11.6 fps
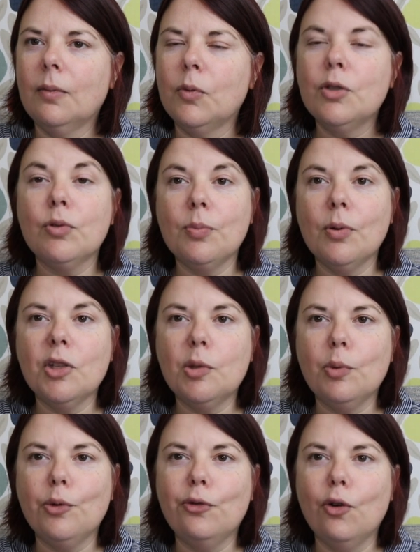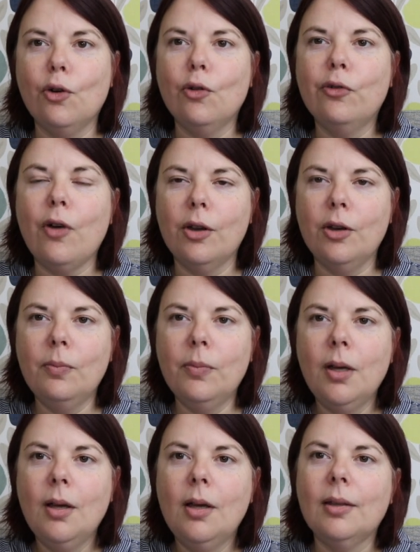was responsible for Farnham.
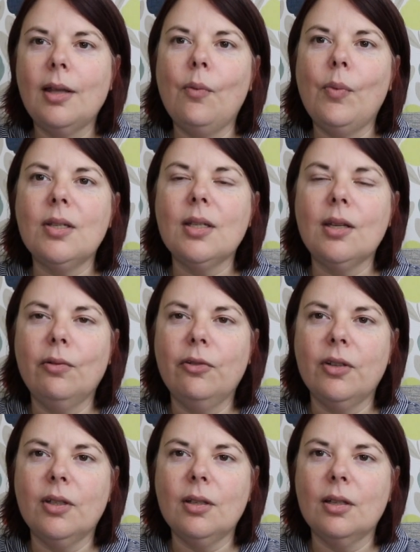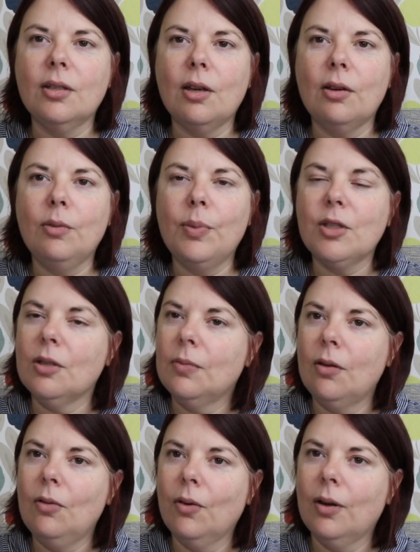That went to Guildford, and so the bishop
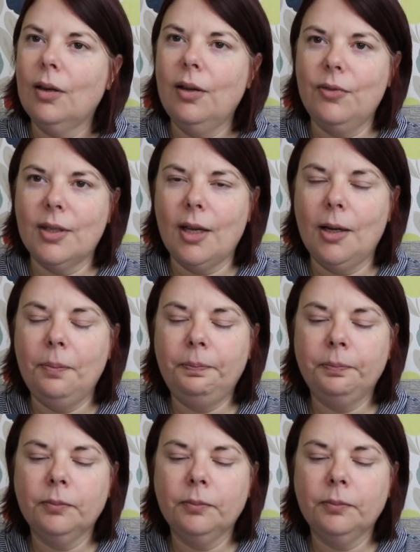no longer lives there.